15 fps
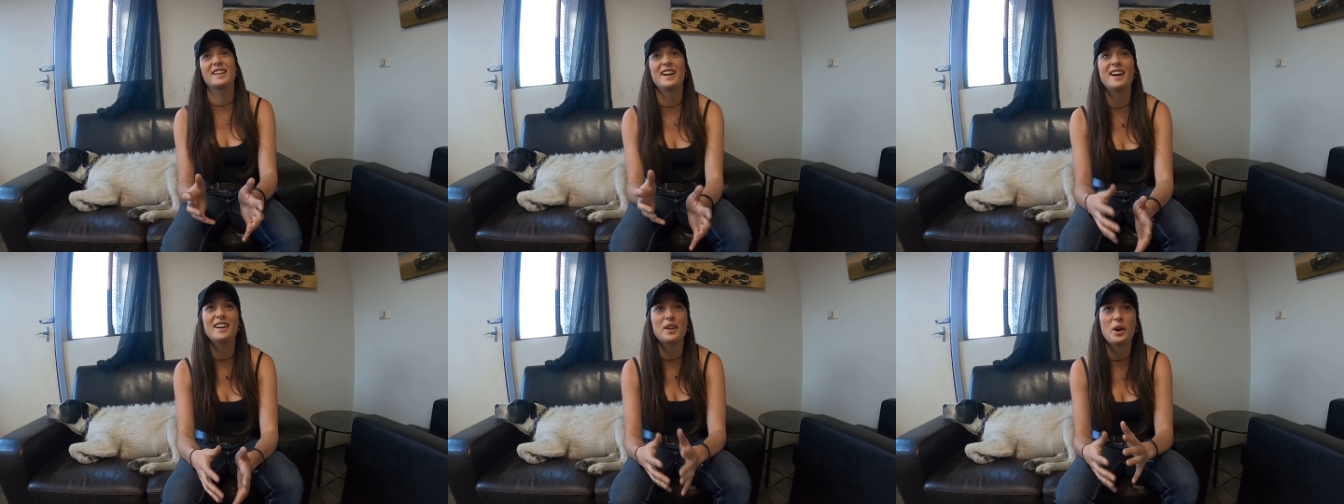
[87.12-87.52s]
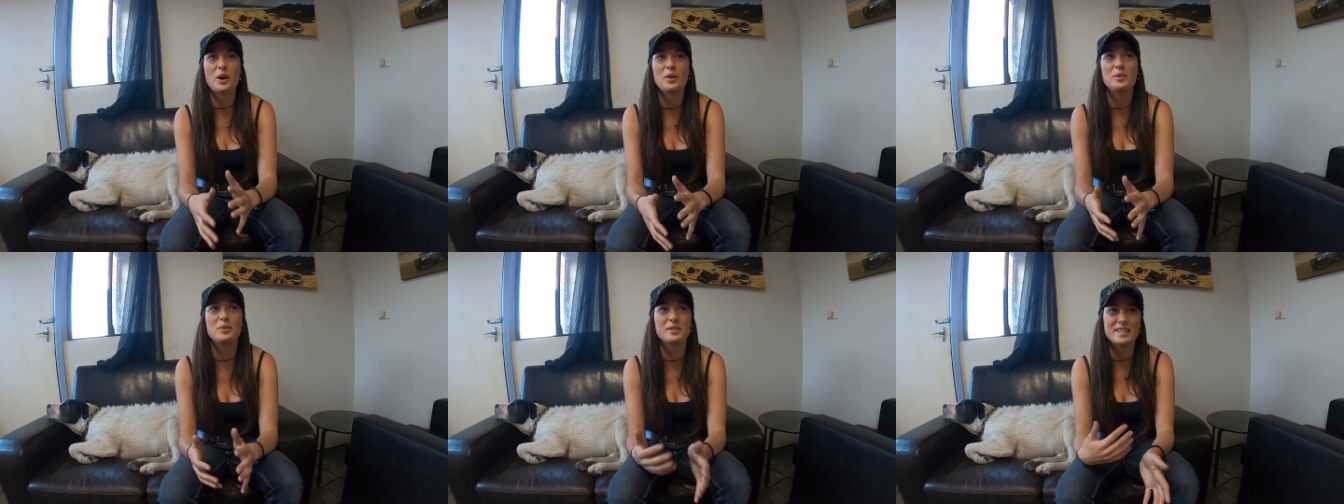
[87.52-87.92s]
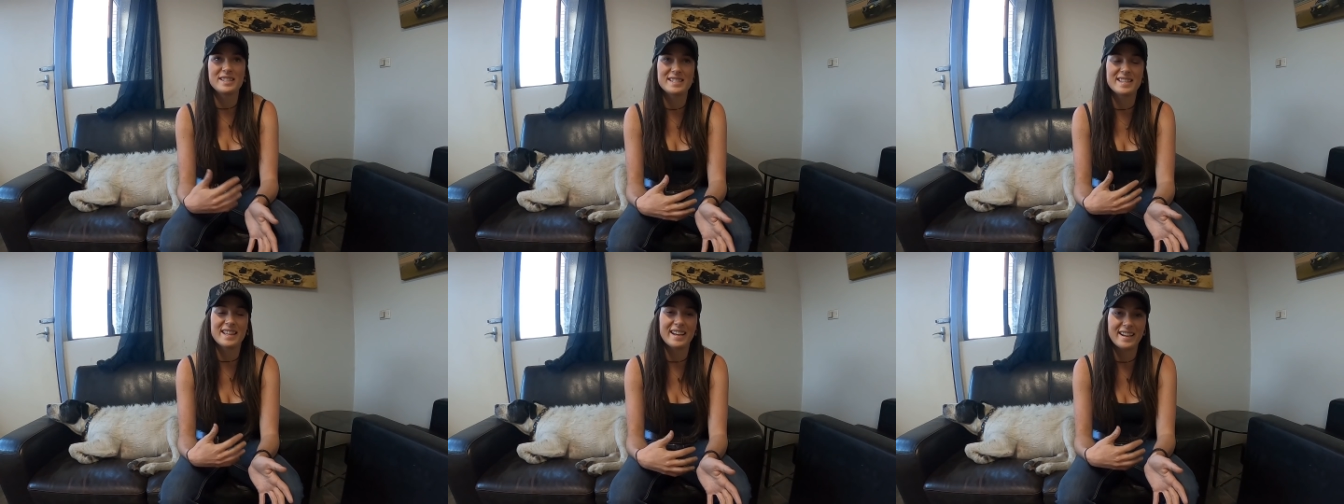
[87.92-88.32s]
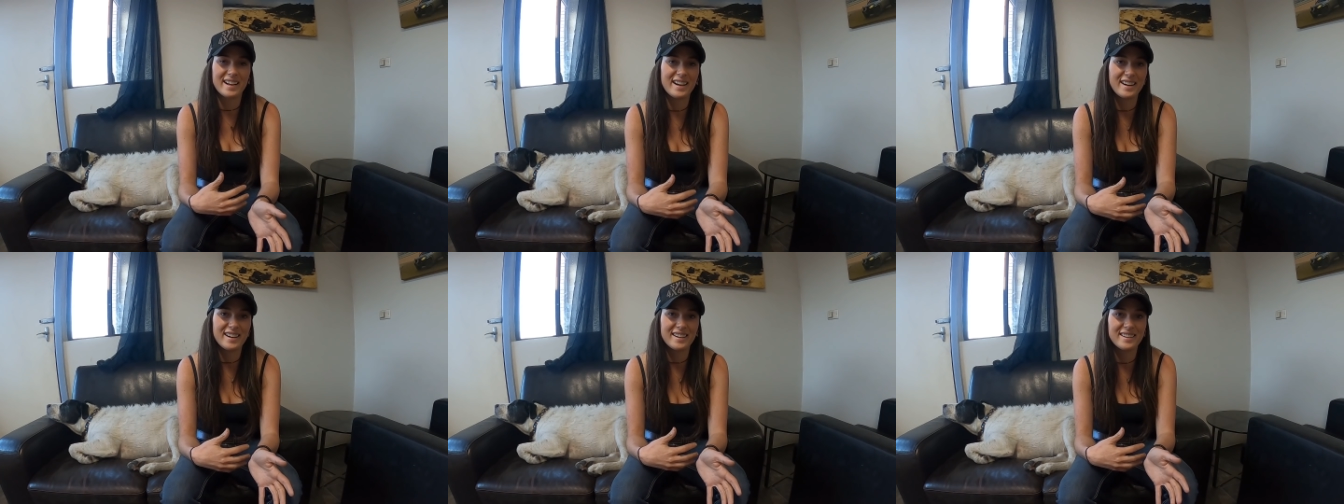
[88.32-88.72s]
cut a hole into that
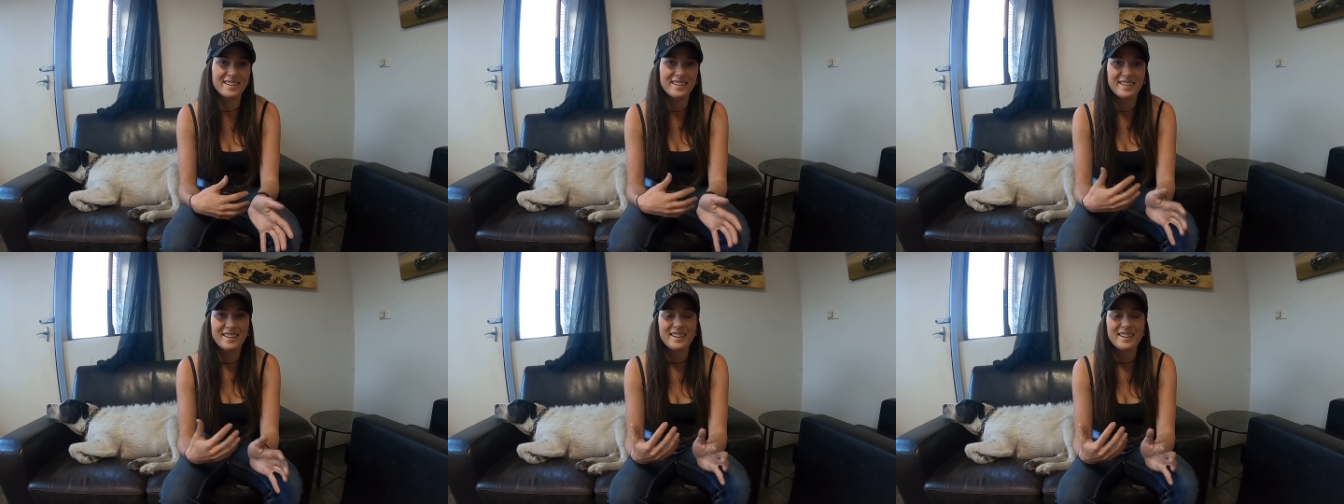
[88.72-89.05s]
guard,